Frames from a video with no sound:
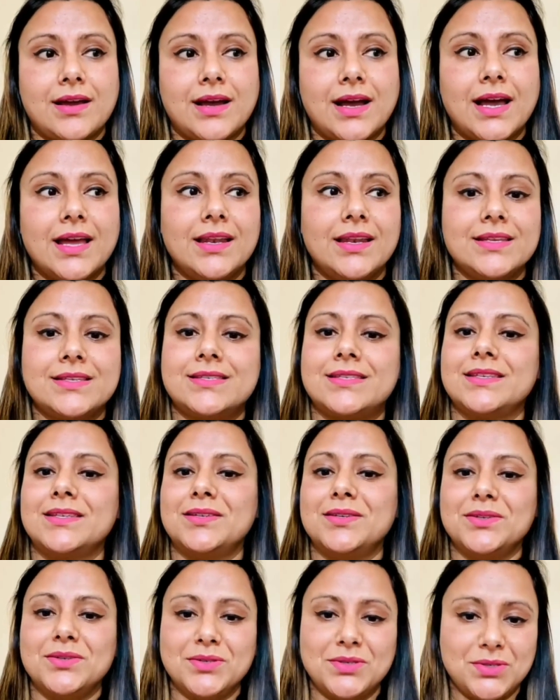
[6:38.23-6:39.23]
I
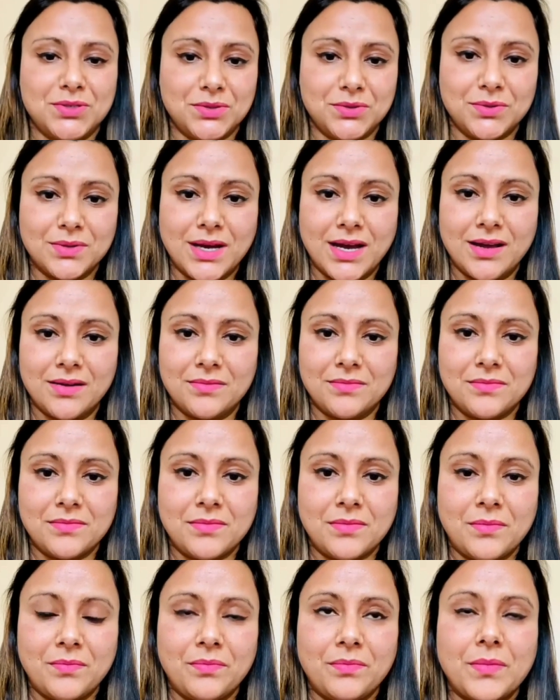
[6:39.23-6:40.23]
listened to
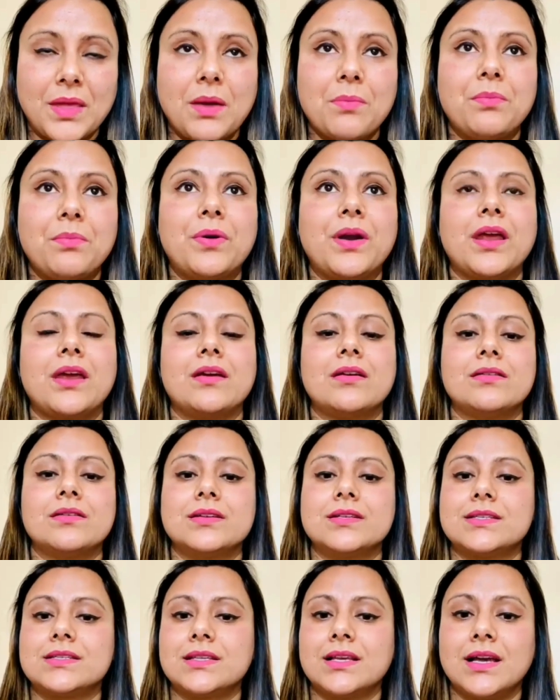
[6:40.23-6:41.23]
her
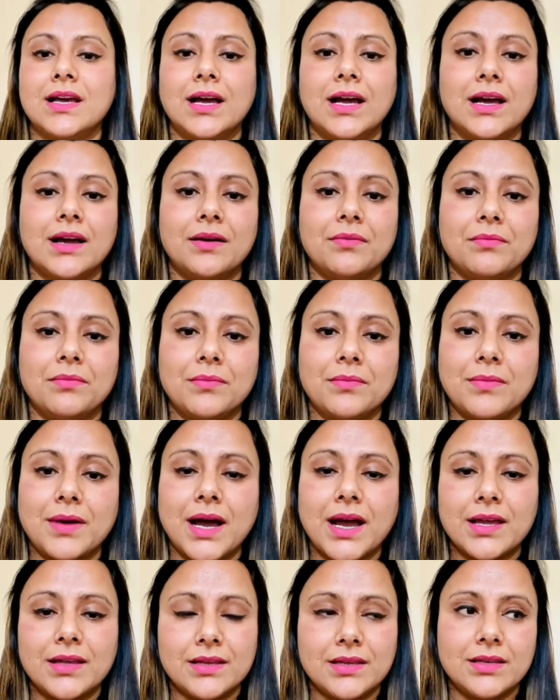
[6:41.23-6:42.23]
prayers.
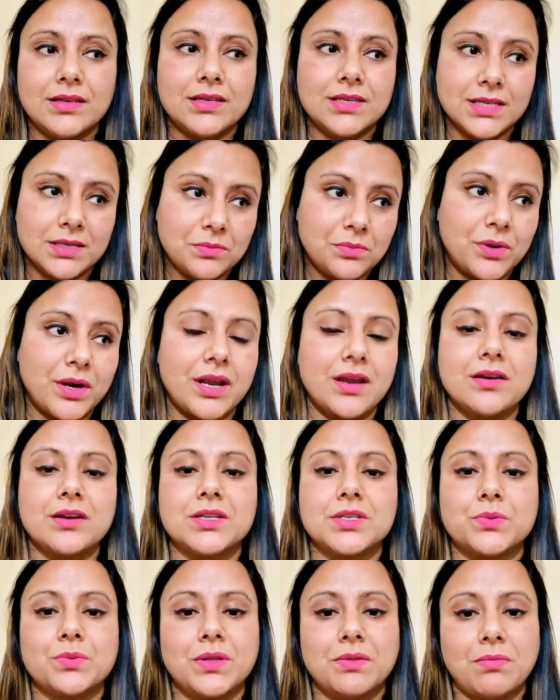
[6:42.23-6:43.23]
I did
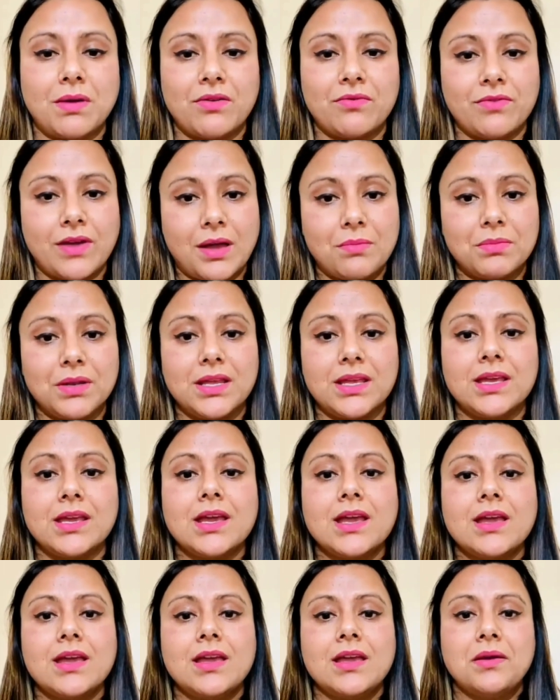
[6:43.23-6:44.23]
prayers with my family
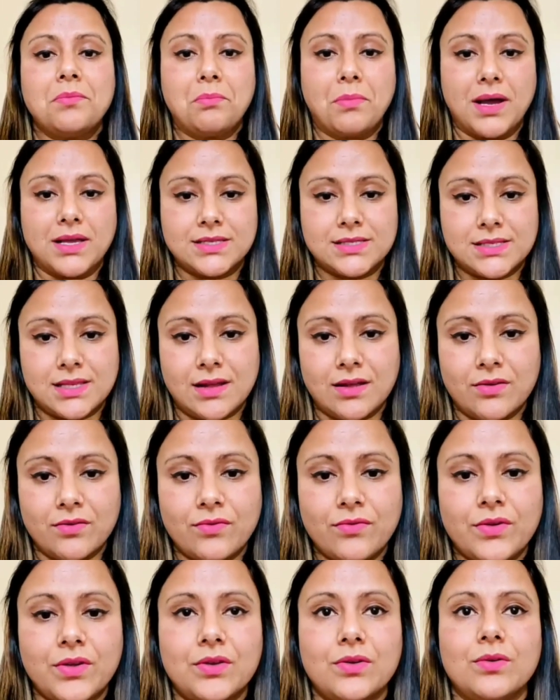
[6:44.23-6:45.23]
myself.
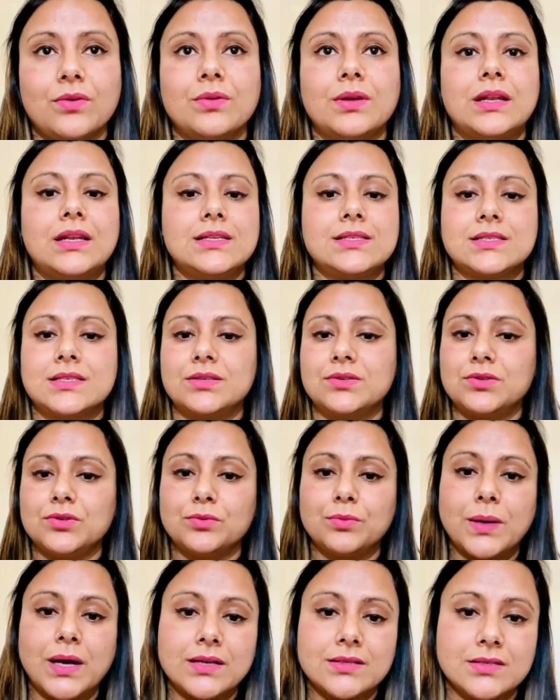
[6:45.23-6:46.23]
I listened to
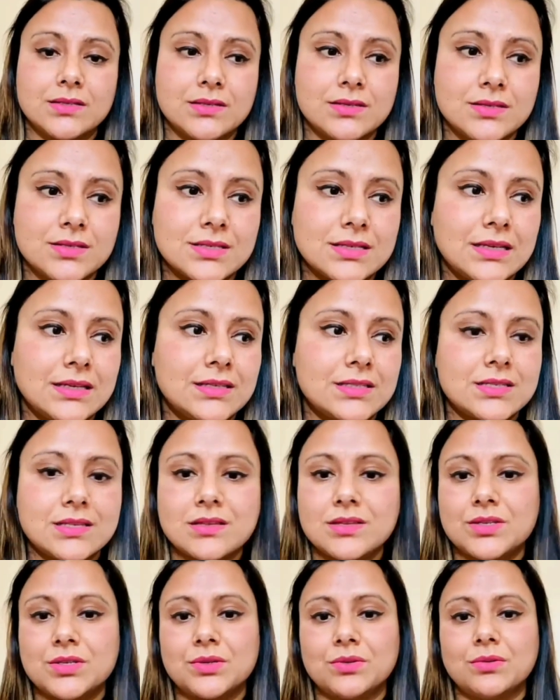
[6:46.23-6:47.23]
bhajans,
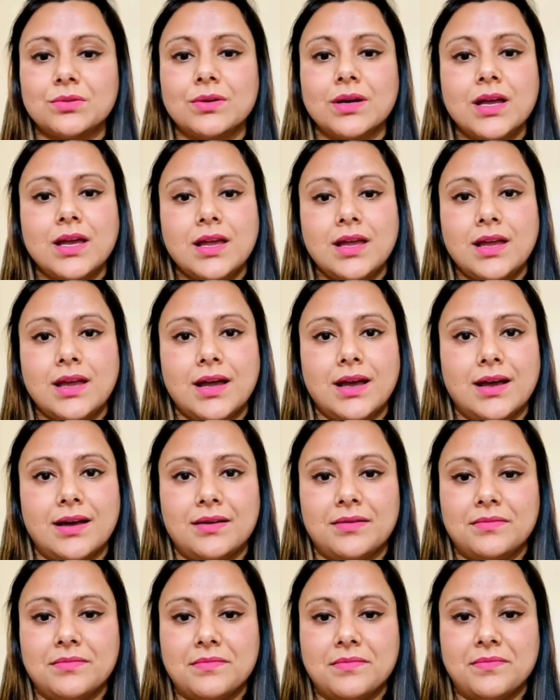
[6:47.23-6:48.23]
listened to
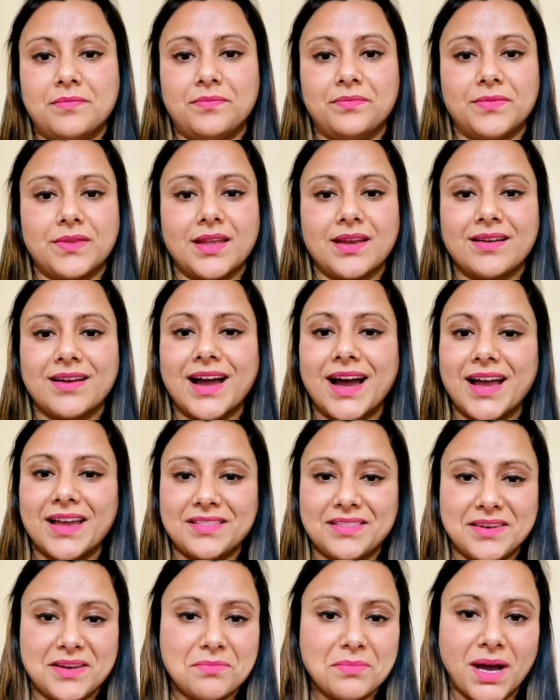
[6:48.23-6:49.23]

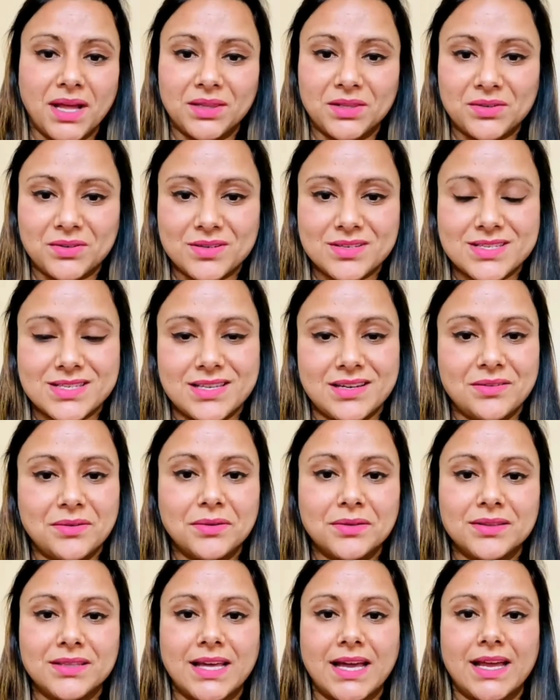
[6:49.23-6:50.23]
Gayatri mantras and
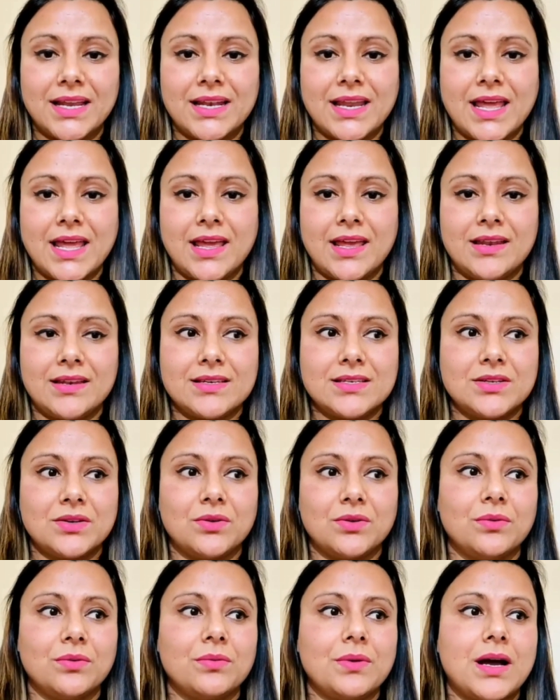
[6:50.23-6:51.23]
all that, and
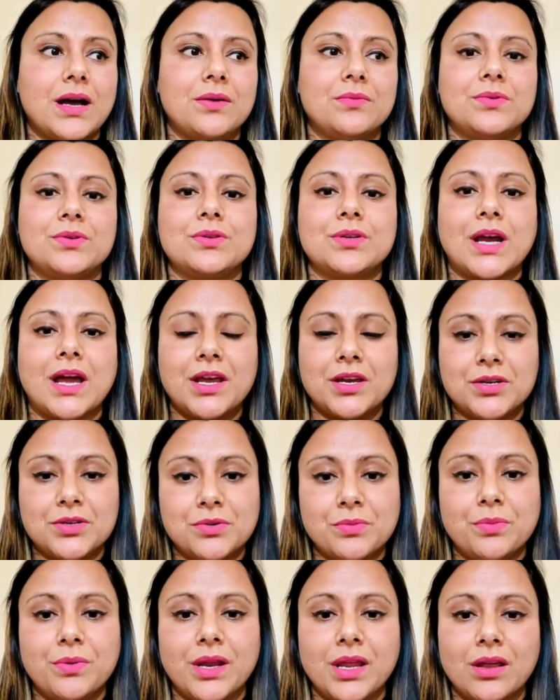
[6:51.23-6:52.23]
I tried
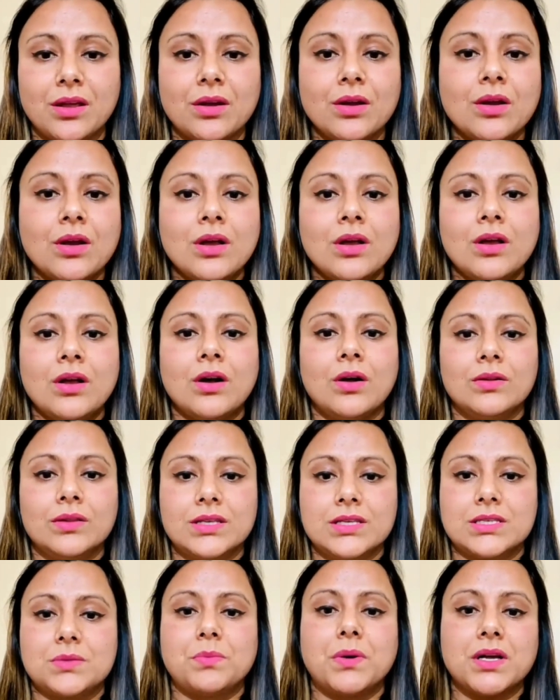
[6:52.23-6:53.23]
to bring all
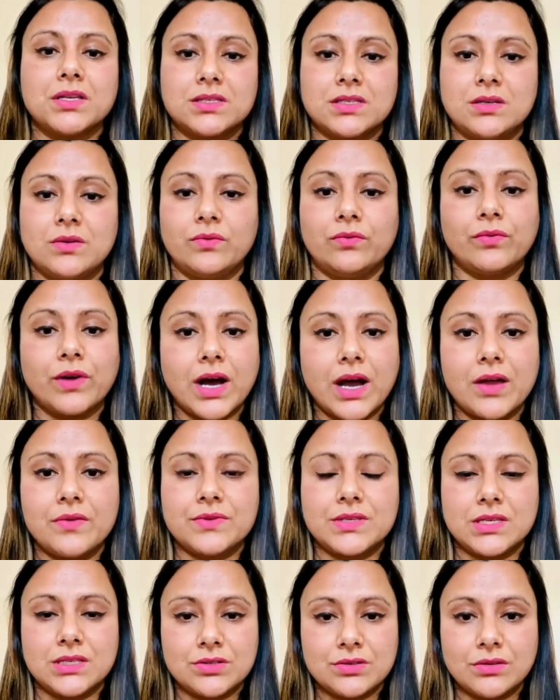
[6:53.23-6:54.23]
these positive
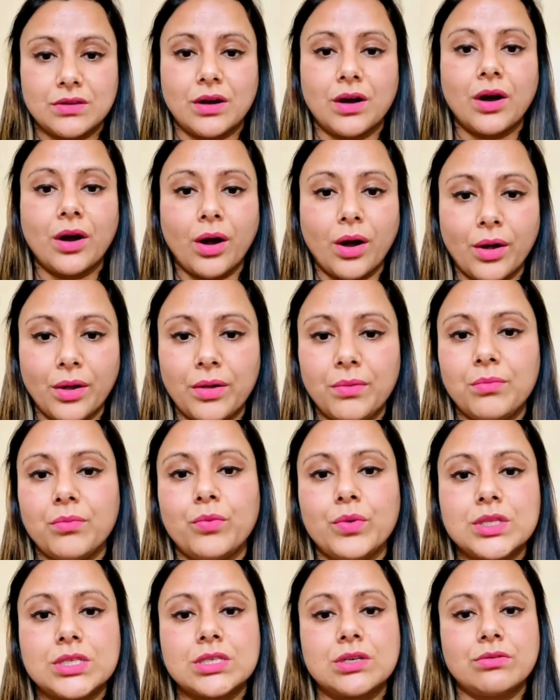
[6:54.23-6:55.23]
vibes into the home,
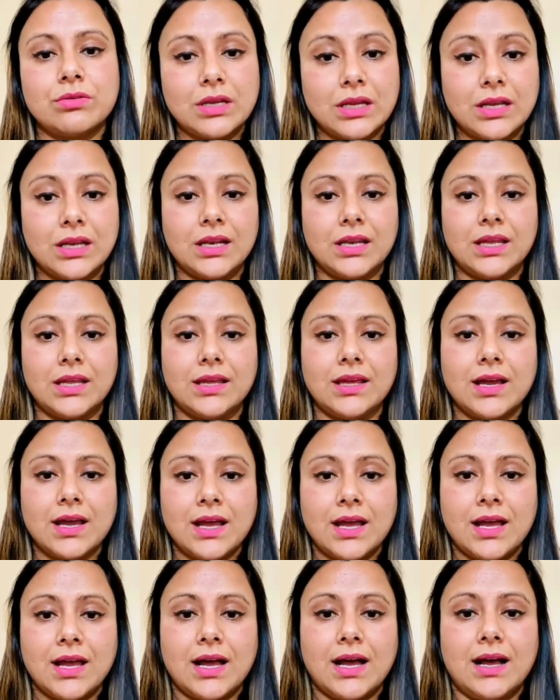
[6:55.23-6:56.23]
which really
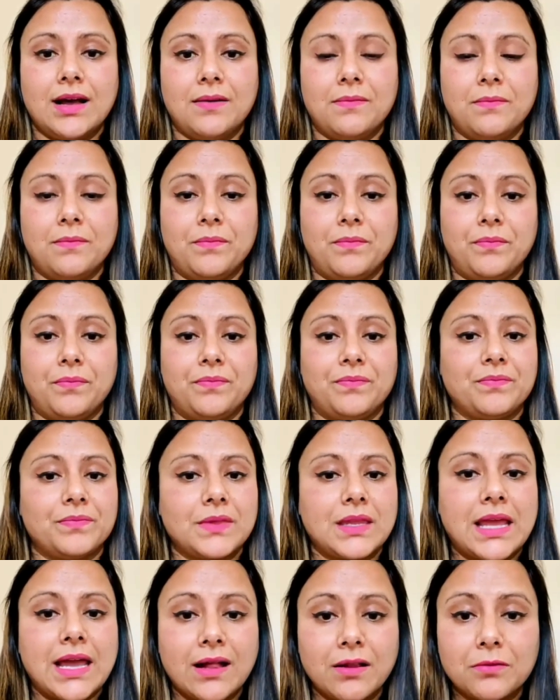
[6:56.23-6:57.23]

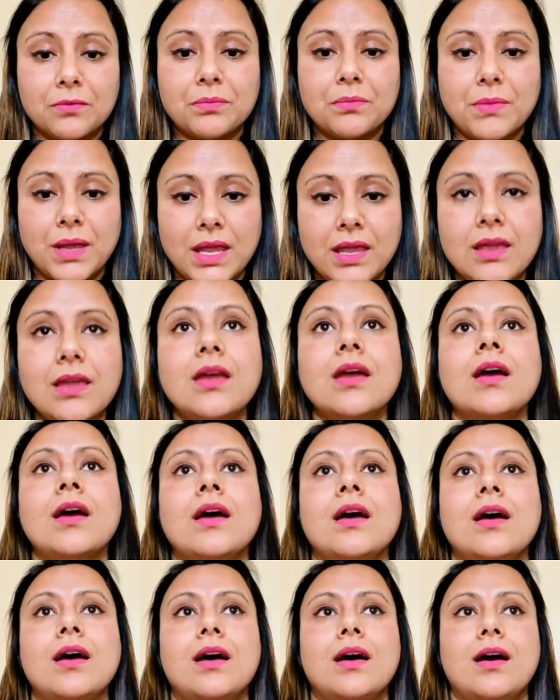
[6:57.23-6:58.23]
helped me.
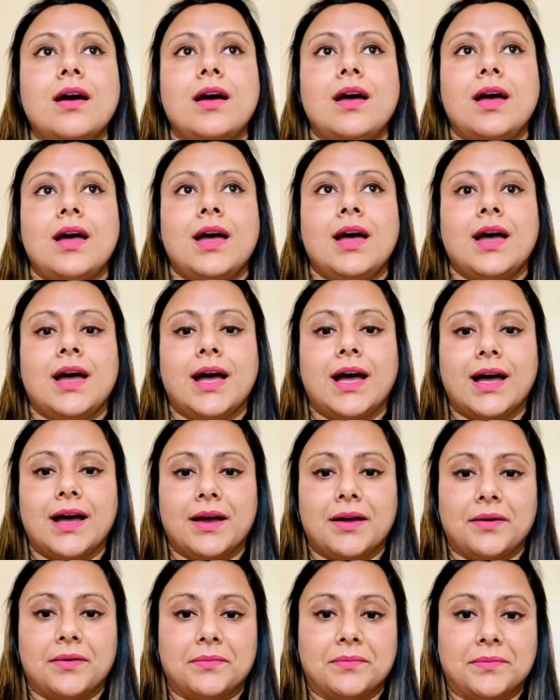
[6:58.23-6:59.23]

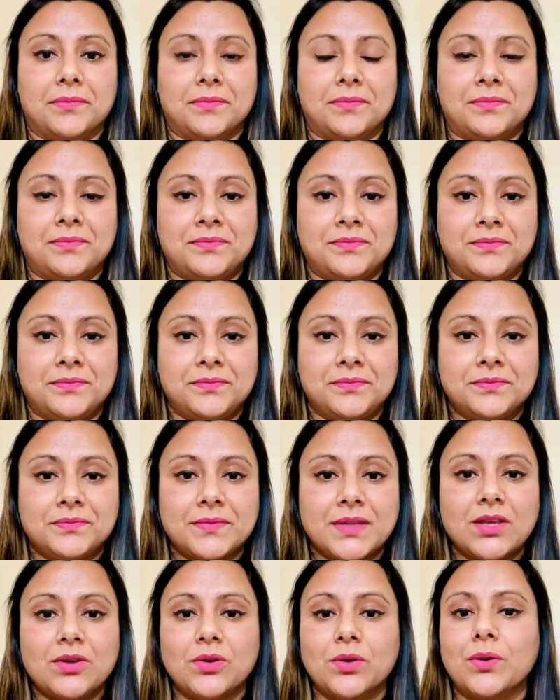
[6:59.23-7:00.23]

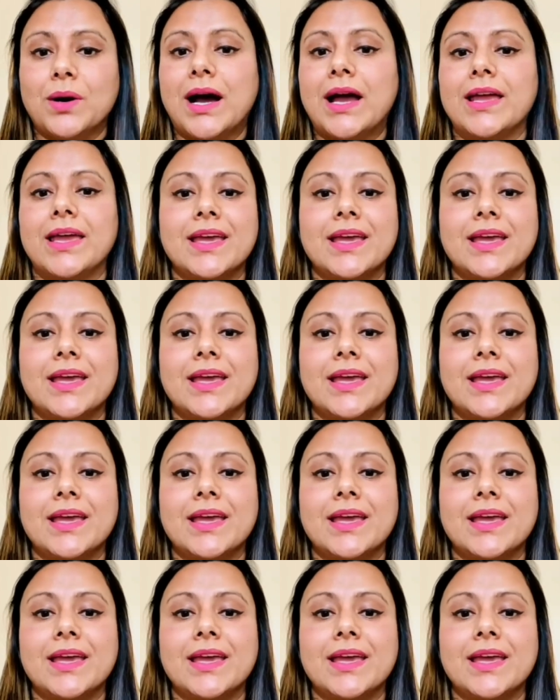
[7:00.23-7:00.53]
I